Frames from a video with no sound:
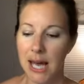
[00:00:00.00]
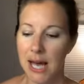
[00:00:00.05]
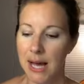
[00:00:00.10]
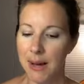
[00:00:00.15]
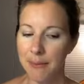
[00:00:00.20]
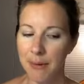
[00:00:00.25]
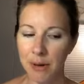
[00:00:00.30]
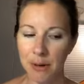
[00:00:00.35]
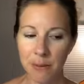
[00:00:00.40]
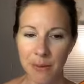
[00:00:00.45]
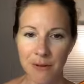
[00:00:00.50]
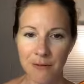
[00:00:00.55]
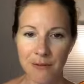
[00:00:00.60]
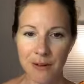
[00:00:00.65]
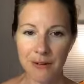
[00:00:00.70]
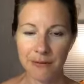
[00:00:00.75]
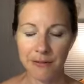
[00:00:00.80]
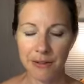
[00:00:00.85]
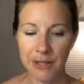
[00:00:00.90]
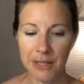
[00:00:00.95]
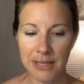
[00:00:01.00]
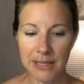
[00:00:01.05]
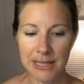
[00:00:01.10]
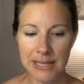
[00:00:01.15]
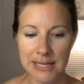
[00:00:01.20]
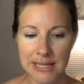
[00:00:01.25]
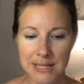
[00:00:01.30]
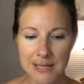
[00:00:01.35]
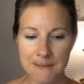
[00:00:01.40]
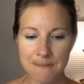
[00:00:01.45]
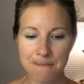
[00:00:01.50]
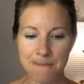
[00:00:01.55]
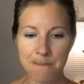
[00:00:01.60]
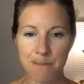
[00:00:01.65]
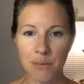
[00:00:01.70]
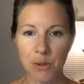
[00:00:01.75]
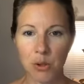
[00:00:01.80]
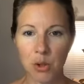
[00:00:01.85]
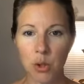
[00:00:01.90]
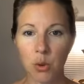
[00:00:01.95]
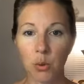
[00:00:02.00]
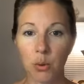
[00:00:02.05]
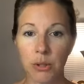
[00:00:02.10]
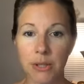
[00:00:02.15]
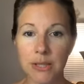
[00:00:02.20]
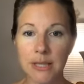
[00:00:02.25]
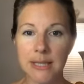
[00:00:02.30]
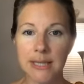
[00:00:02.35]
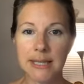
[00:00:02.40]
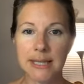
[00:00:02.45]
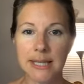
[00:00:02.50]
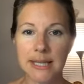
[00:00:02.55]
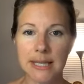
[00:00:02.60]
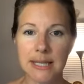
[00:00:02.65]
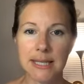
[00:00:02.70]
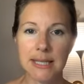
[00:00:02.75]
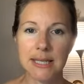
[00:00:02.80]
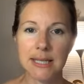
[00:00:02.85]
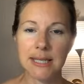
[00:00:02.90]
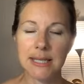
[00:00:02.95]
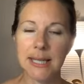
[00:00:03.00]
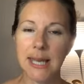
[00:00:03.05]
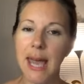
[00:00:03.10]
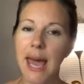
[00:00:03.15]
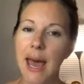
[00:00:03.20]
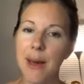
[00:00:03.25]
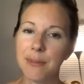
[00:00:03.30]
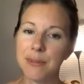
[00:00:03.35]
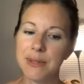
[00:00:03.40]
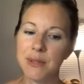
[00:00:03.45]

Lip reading: One of my favorite tools is the app.